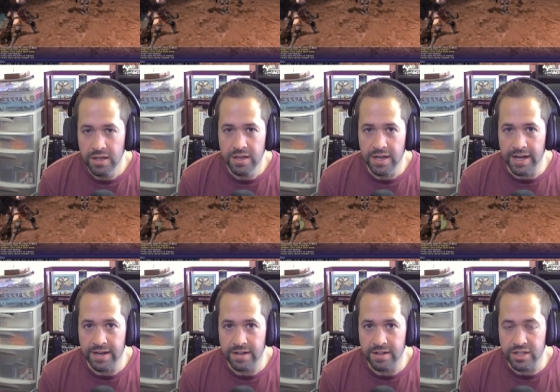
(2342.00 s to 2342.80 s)

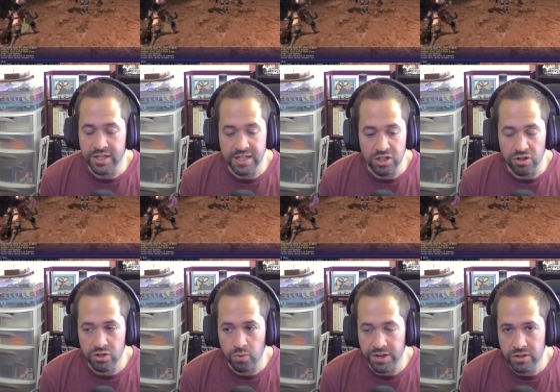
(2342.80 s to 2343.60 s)
and just get your
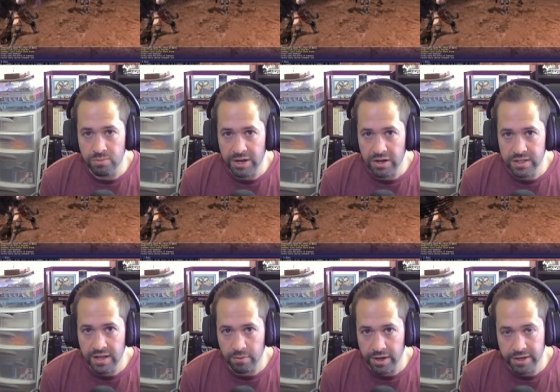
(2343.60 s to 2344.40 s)
22 merits
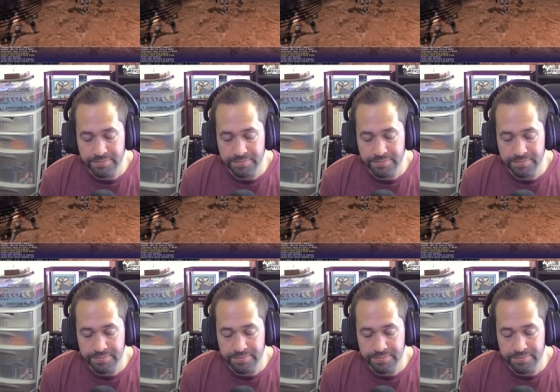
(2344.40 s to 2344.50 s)
that way.